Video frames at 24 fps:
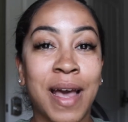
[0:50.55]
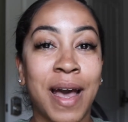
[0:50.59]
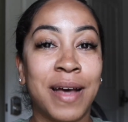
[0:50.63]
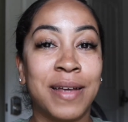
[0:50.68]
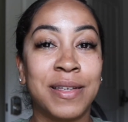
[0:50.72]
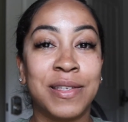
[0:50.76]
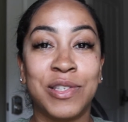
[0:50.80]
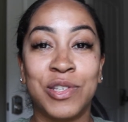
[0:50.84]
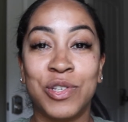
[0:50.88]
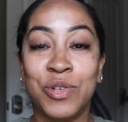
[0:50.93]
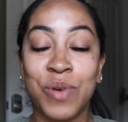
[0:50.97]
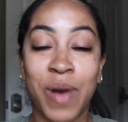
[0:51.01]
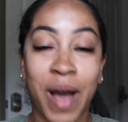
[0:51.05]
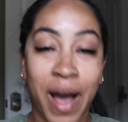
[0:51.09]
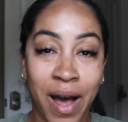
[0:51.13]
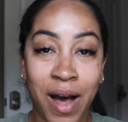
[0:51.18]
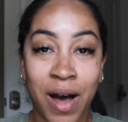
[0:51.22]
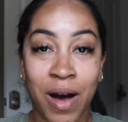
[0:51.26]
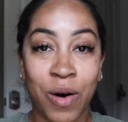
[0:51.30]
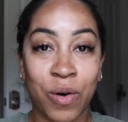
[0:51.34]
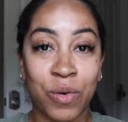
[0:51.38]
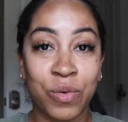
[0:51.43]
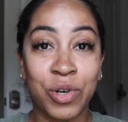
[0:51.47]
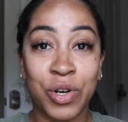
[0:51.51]
as to
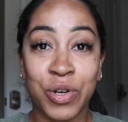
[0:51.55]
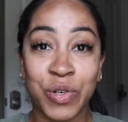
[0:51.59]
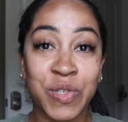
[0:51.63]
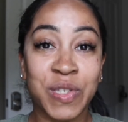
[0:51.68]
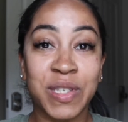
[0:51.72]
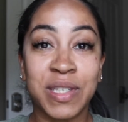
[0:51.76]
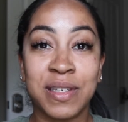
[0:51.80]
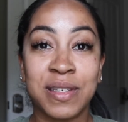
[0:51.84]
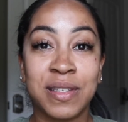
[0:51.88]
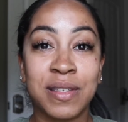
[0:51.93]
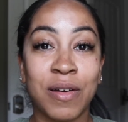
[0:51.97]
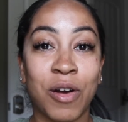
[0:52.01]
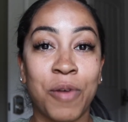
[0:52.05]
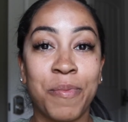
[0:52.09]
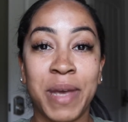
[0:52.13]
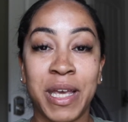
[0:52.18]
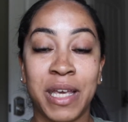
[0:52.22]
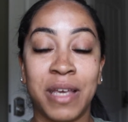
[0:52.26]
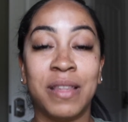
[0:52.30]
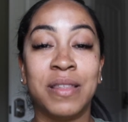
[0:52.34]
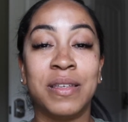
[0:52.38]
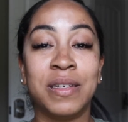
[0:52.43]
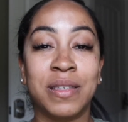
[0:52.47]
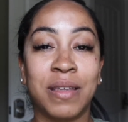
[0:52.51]
how nurses are
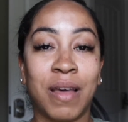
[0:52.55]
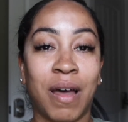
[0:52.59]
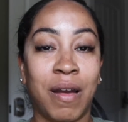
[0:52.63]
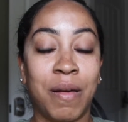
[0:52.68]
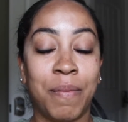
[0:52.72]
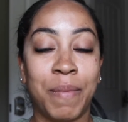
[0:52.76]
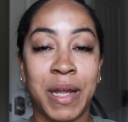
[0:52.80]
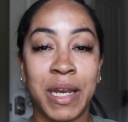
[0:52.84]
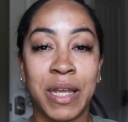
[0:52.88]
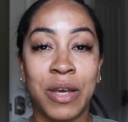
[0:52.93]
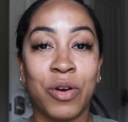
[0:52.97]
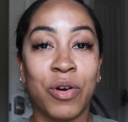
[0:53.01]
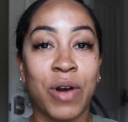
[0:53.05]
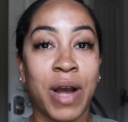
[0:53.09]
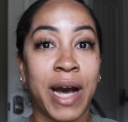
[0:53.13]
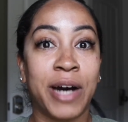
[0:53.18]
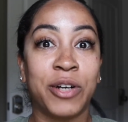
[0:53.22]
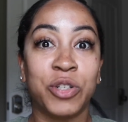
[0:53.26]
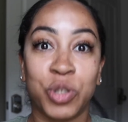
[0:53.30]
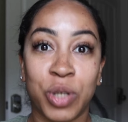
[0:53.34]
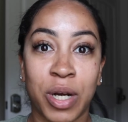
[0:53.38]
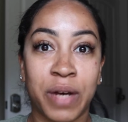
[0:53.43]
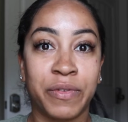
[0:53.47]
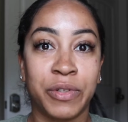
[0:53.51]
making this kind of money or
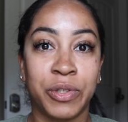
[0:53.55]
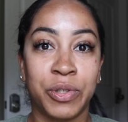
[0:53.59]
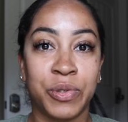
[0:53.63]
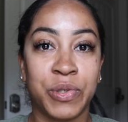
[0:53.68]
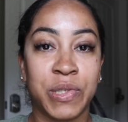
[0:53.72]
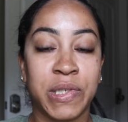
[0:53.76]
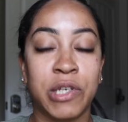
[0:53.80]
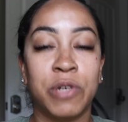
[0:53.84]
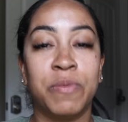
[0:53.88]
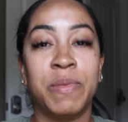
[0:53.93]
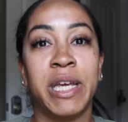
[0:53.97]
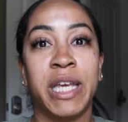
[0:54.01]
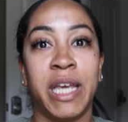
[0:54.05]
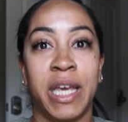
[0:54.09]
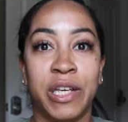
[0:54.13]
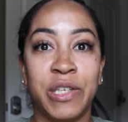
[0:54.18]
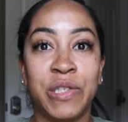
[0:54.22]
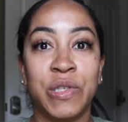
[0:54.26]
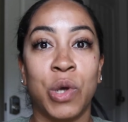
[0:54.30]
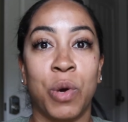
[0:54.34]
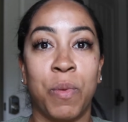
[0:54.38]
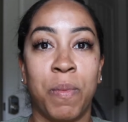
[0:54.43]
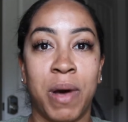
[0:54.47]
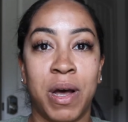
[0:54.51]
how travel nurses are making
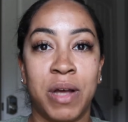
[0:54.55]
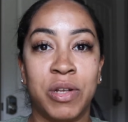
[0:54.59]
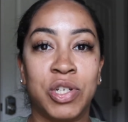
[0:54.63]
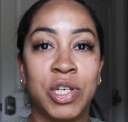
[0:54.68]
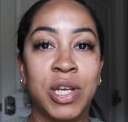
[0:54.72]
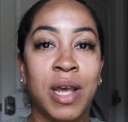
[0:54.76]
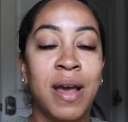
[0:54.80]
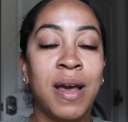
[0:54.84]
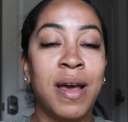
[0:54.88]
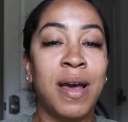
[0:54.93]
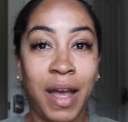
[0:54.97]
so much.